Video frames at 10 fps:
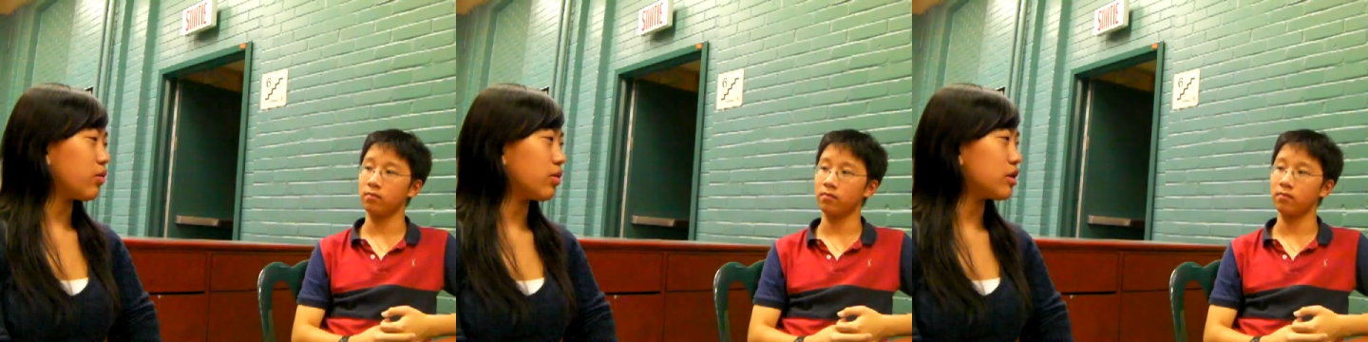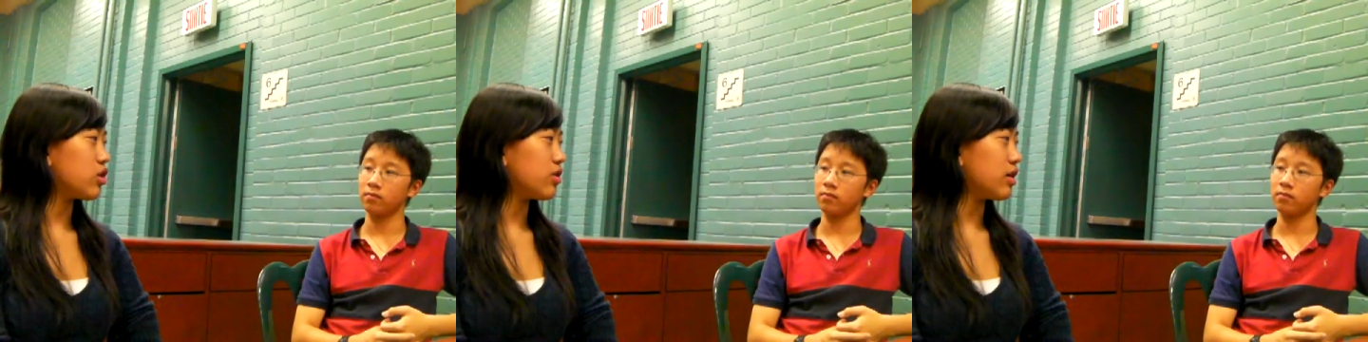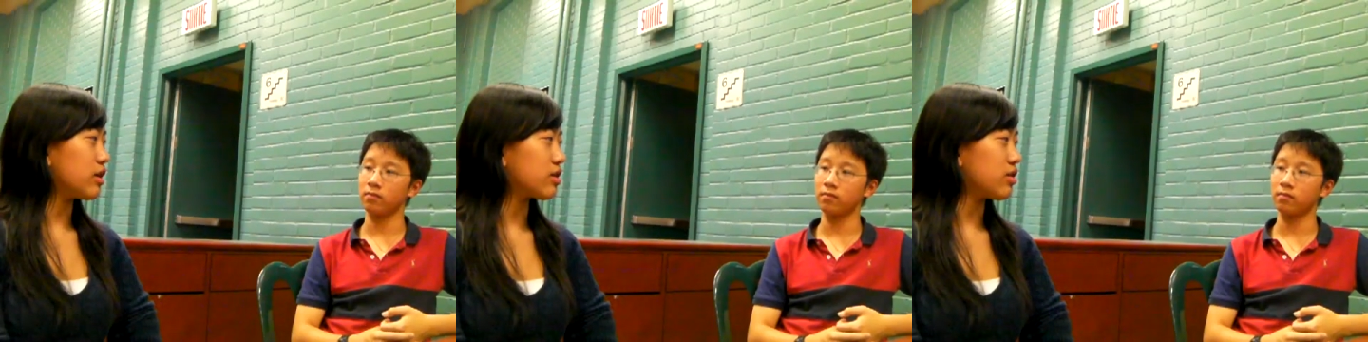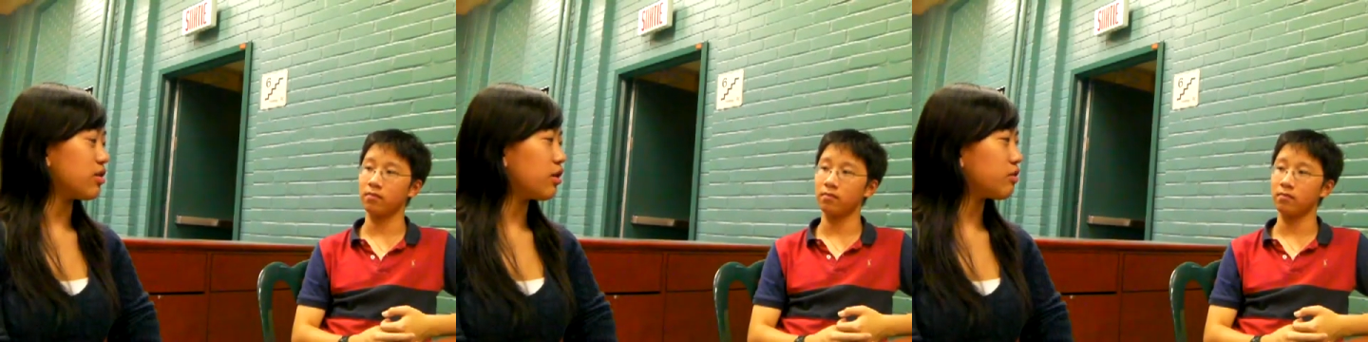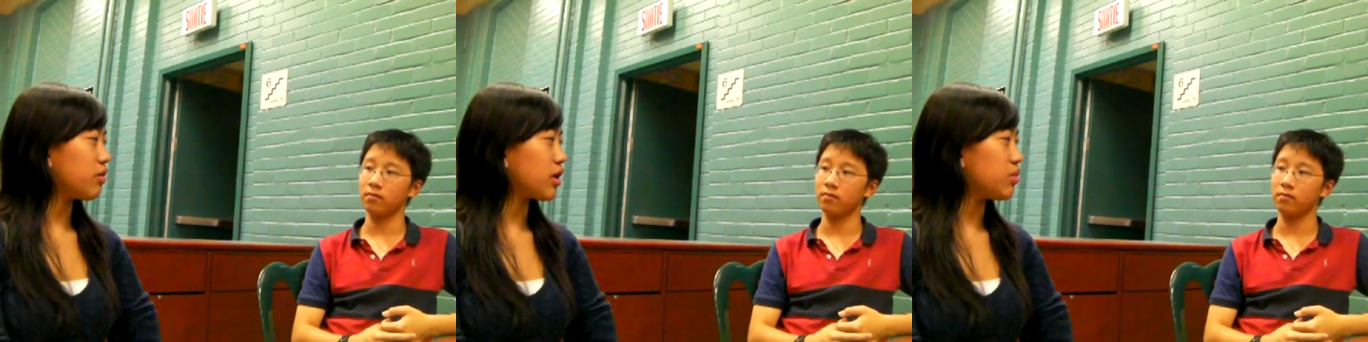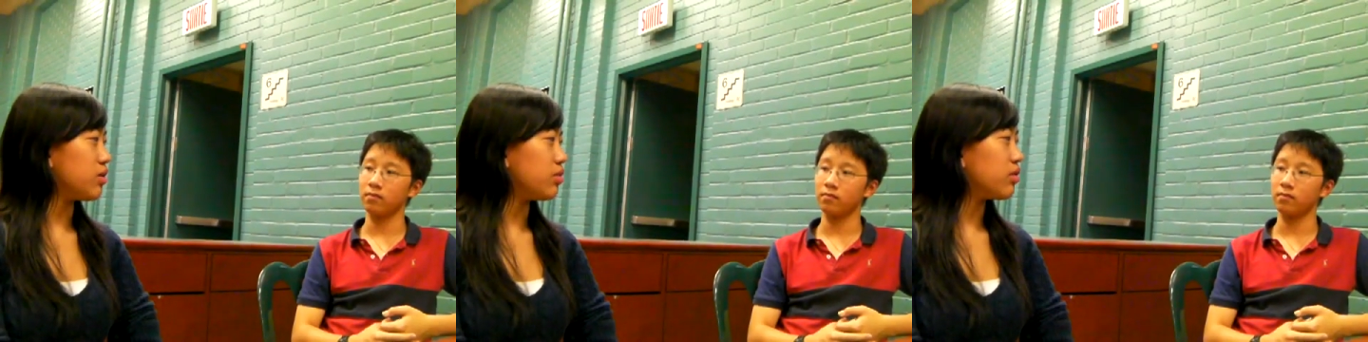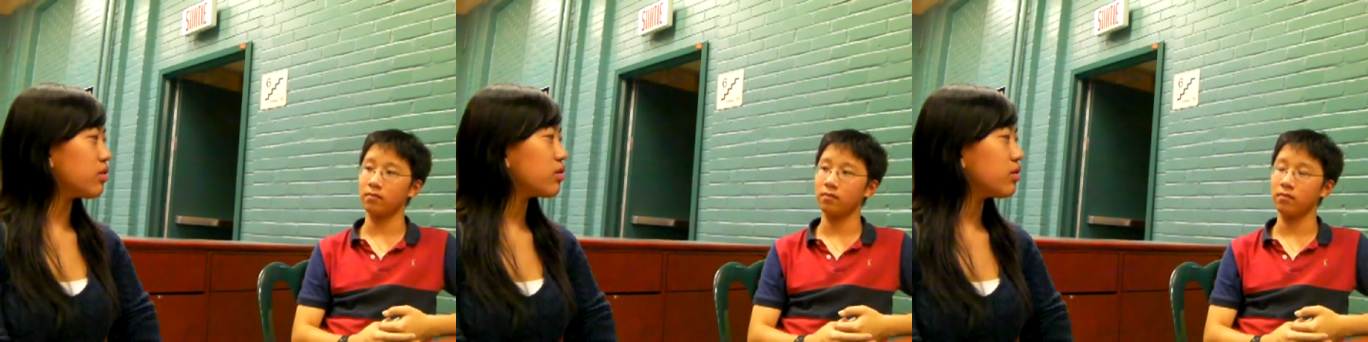Speaker 1: What does she think is enough, like people,
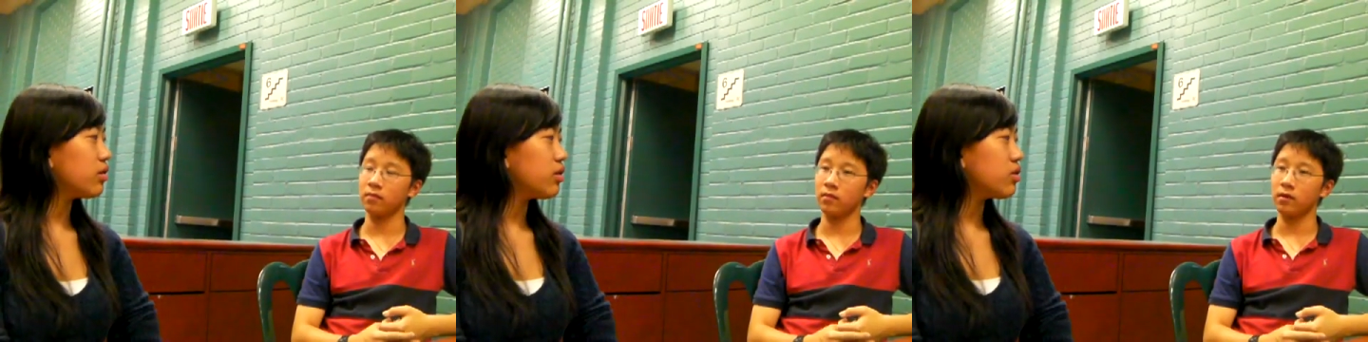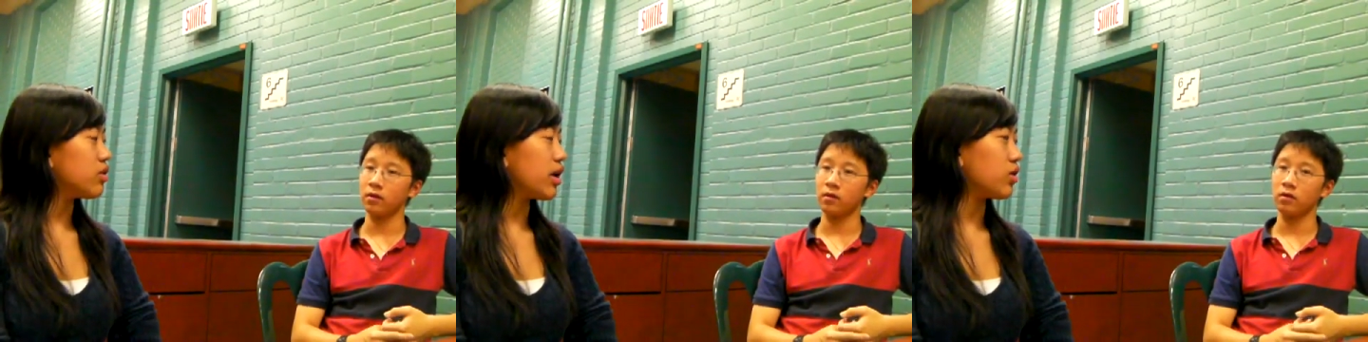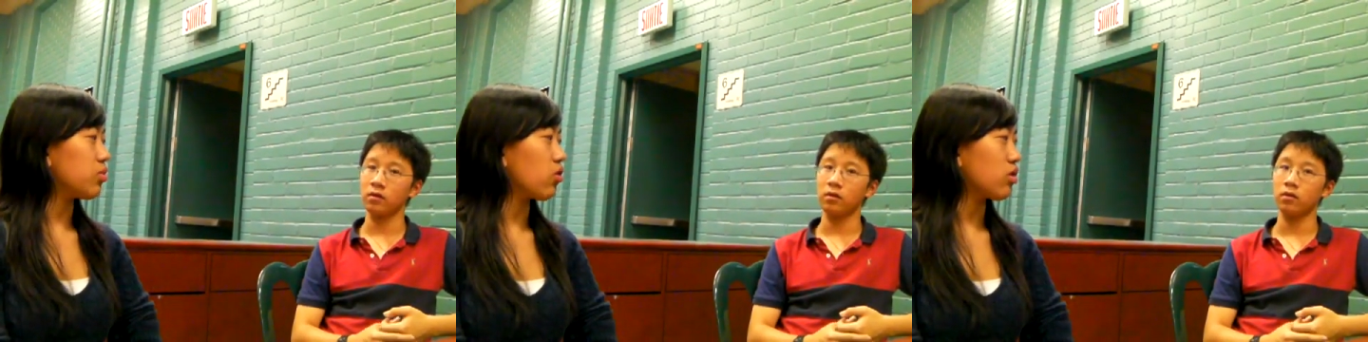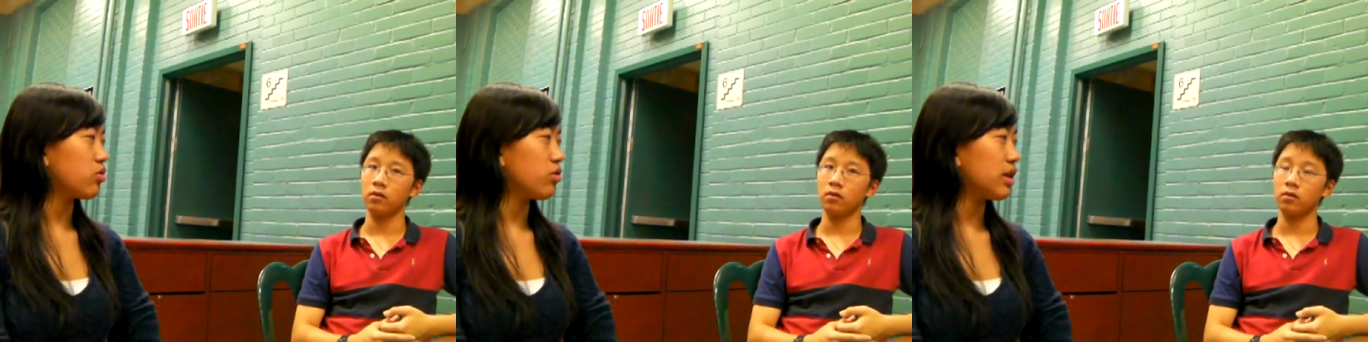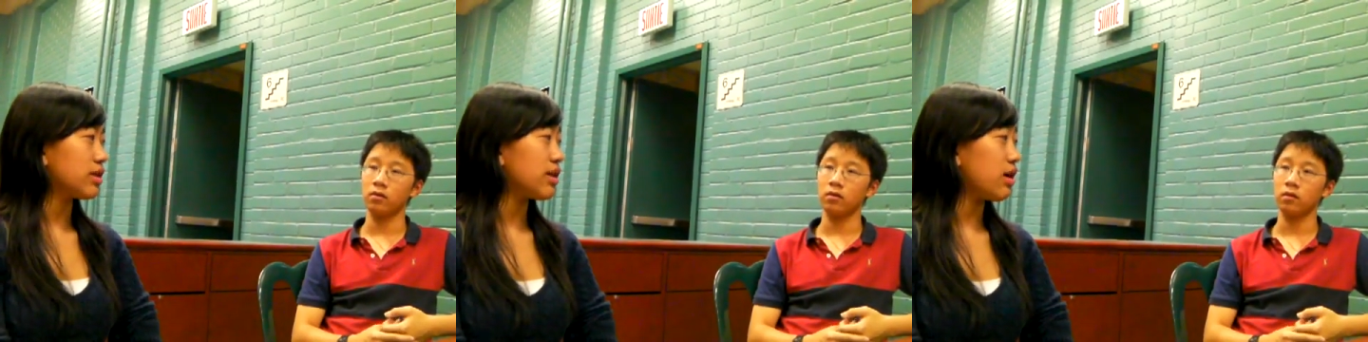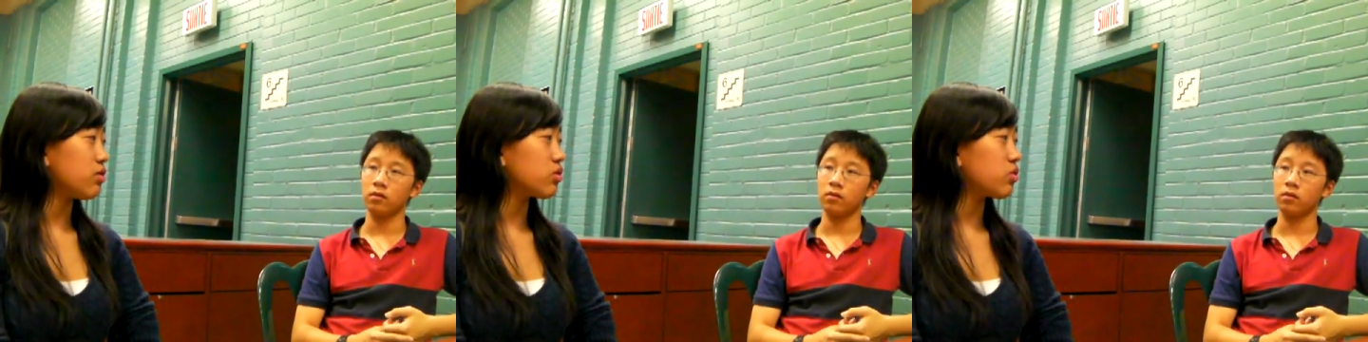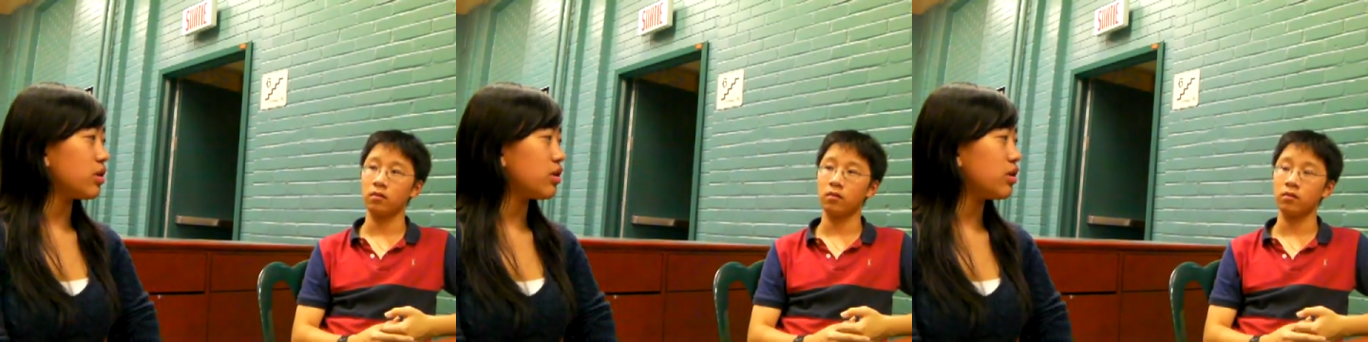to get the program going, like ten or
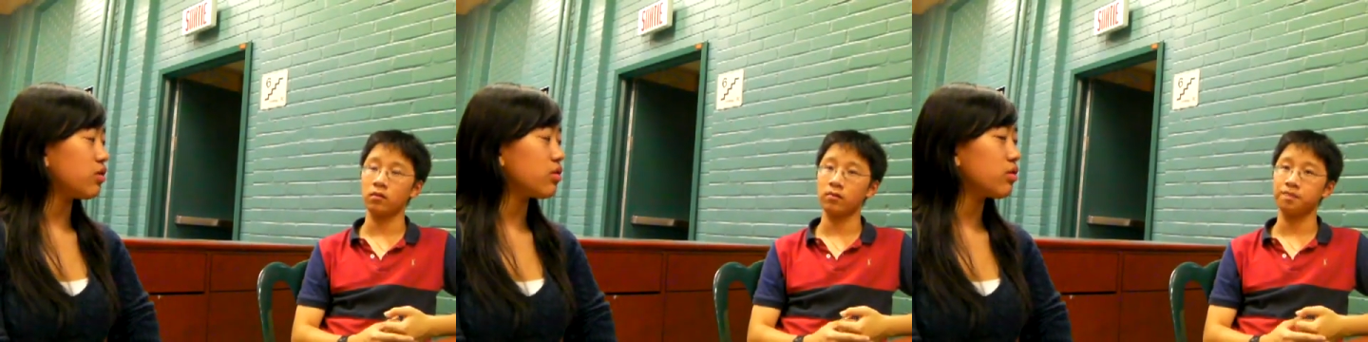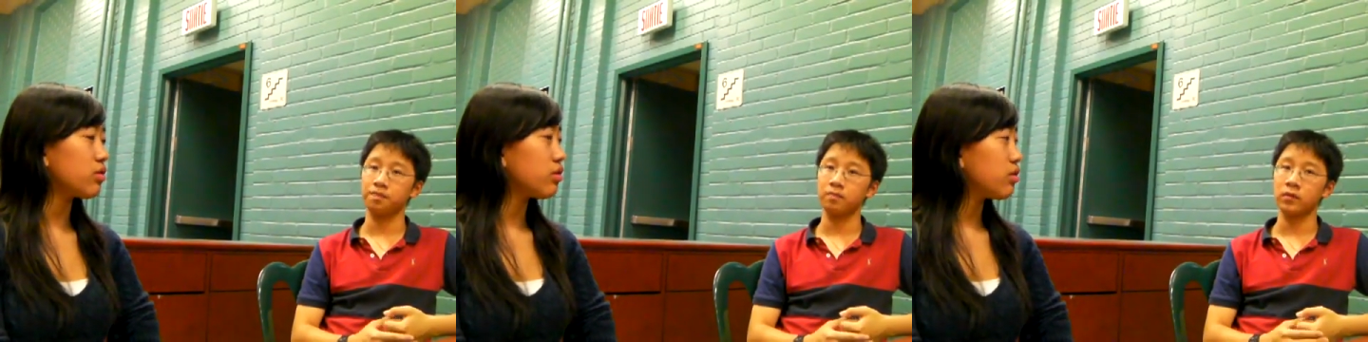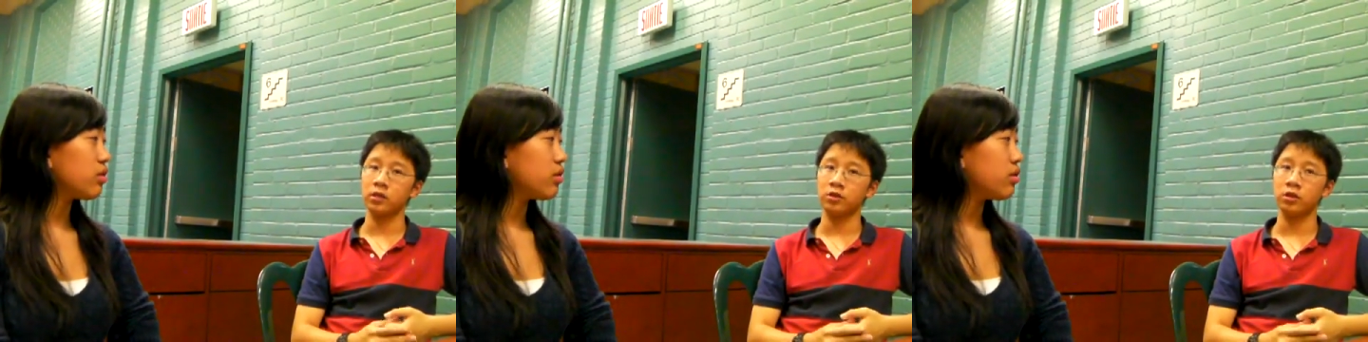twenty, or?